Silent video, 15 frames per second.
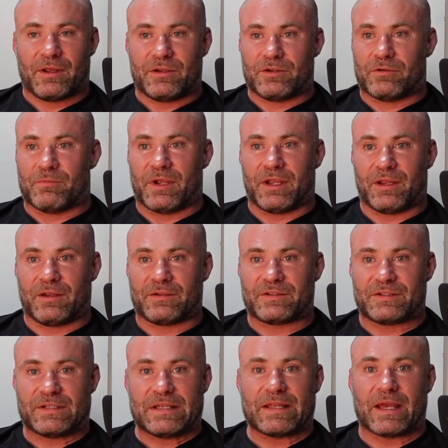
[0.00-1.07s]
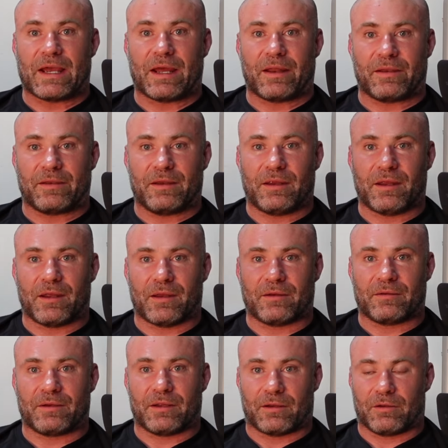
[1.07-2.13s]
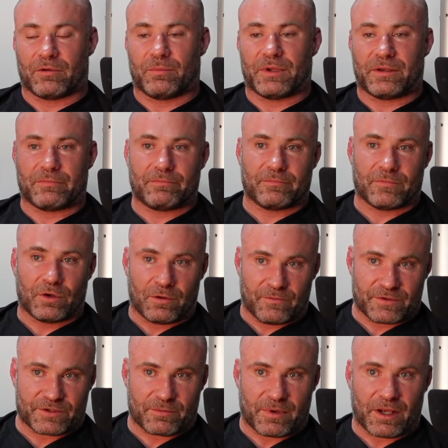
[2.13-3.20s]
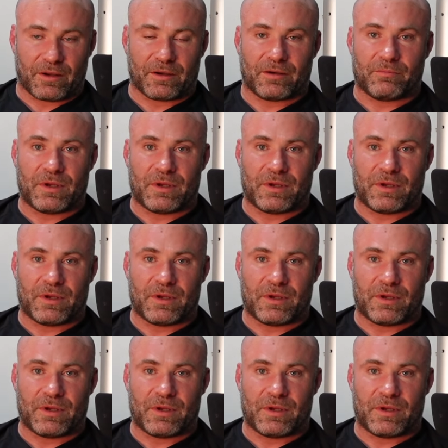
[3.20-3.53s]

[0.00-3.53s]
you may see that and get a little bit nervous about it,